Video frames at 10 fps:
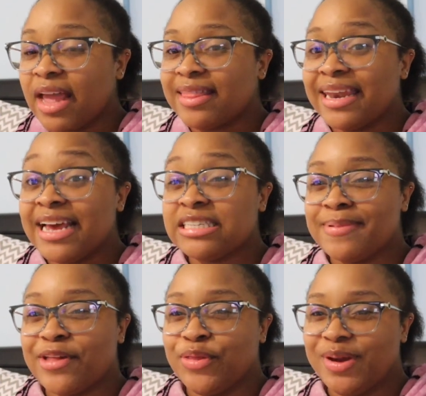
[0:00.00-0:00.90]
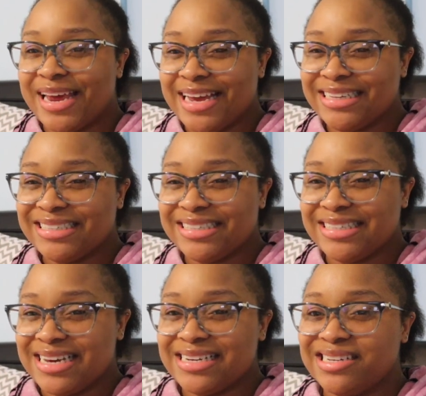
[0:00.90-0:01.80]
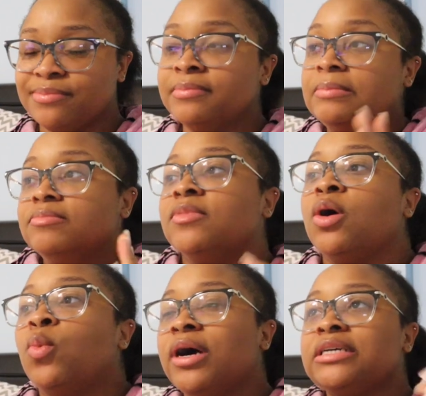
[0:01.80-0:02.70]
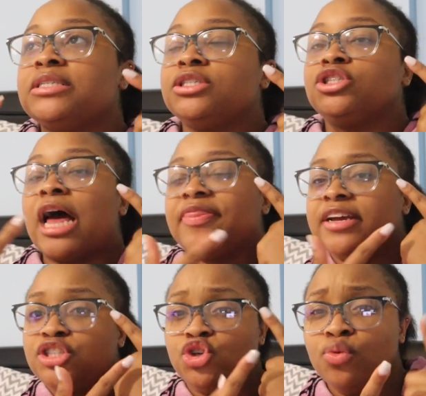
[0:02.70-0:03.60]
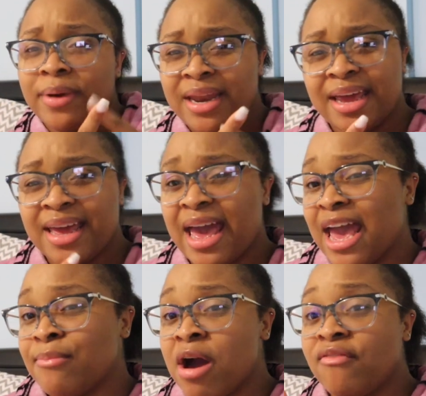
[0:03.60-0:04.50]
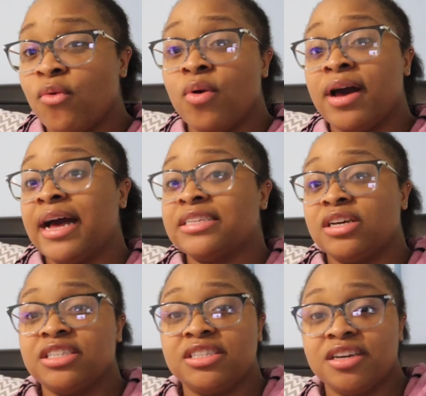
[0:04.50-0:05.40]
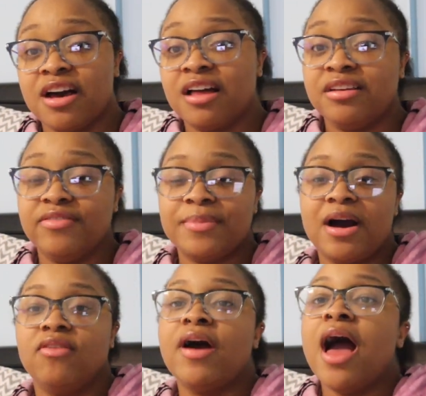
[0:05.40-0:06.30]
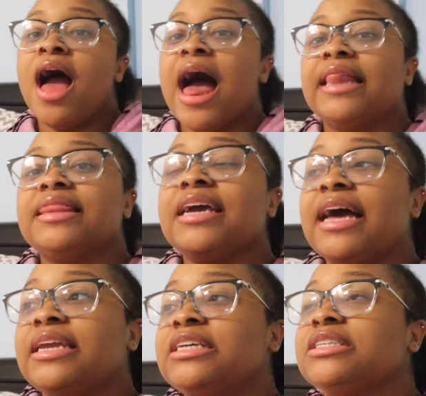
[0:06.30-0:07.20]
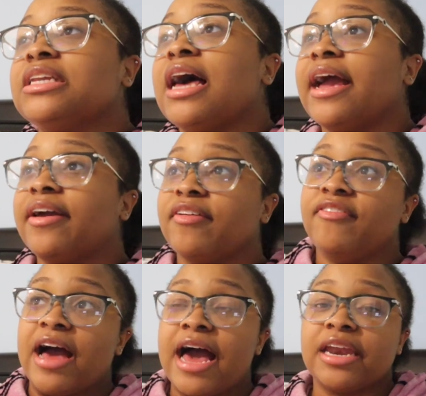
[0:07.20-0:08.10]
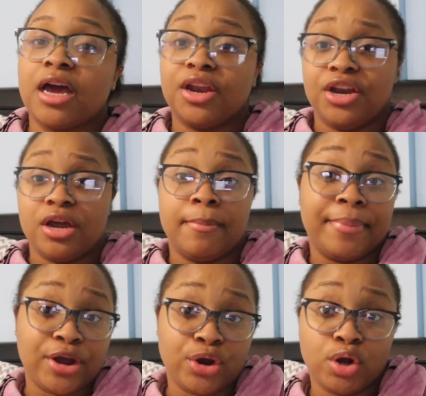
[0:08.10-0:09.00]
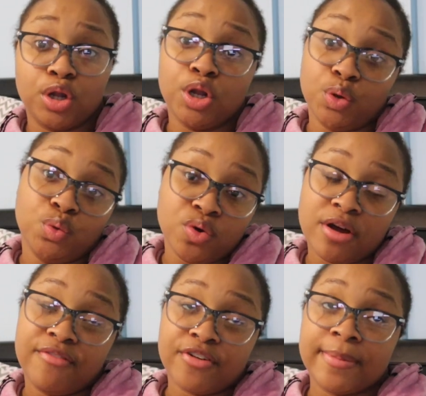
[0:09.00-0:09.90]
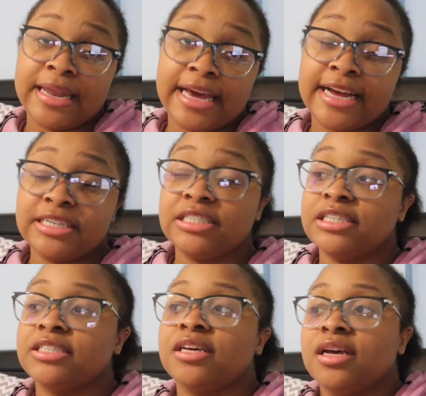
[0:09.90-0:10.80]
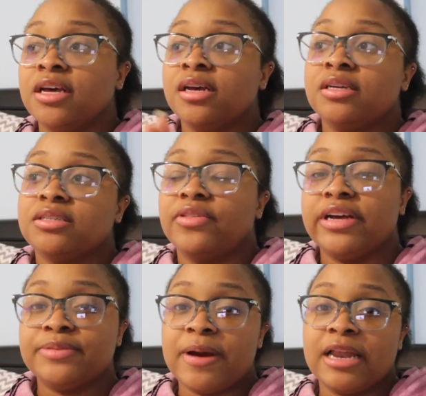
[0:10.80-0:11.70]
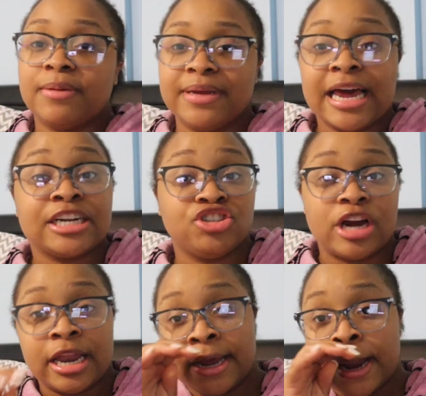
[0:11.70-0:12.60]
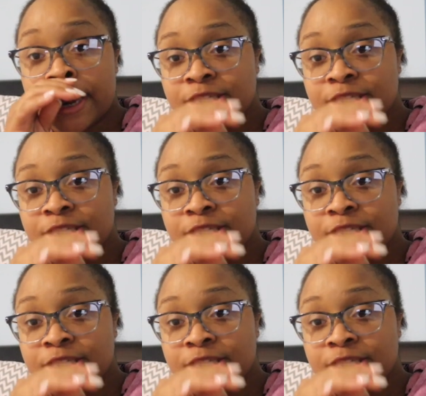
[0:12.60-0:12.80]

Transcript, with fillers: They last about three days this time. Once I think too many came off of one eye, so I just took all of them off. I think I need to like find a, a better glue for my lashes so that's probably gonna be like trial and error.